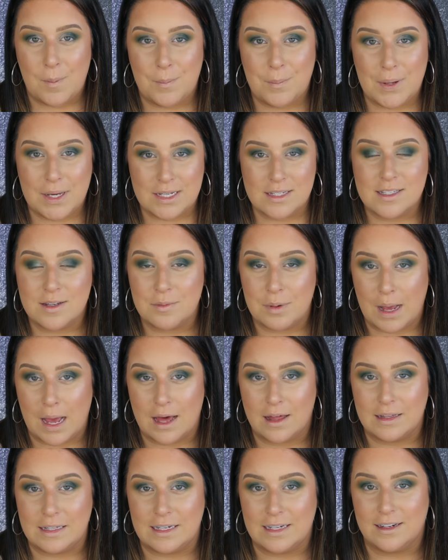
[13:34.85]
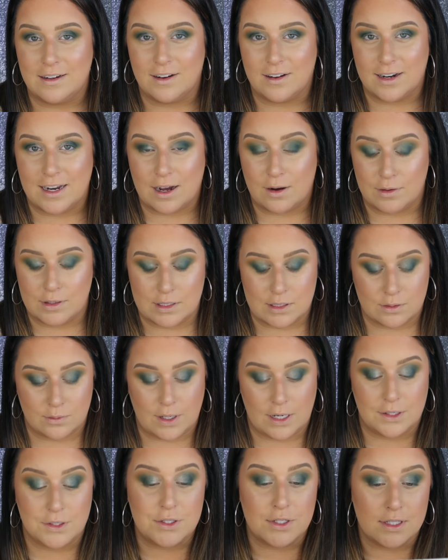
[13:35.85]
base a palette on how it
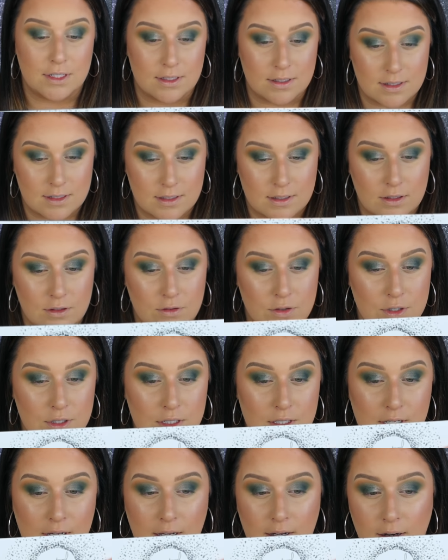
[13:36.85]
swatches. You just